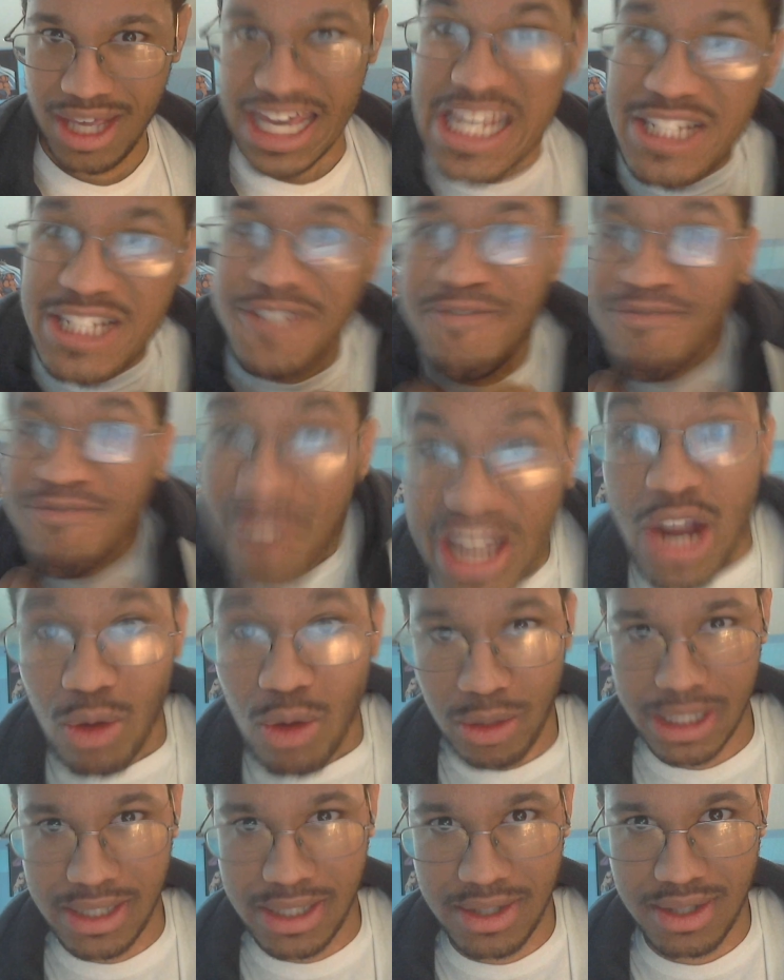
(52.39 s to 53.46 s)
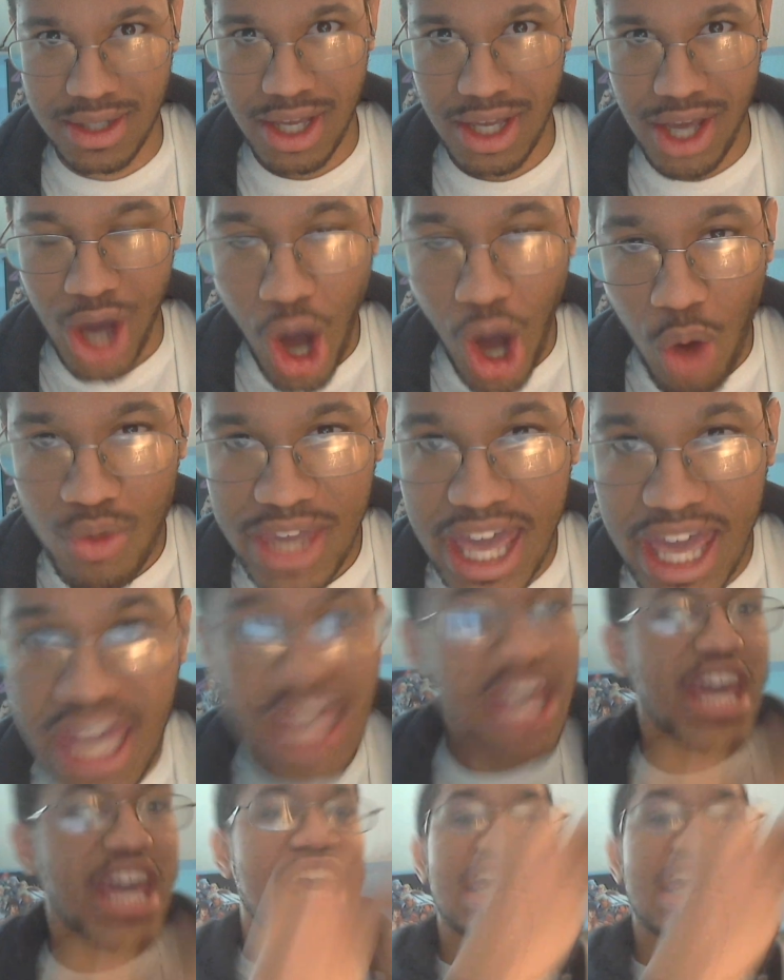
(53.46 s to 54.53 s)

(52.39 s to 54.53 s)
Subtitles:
He is fearless, okay?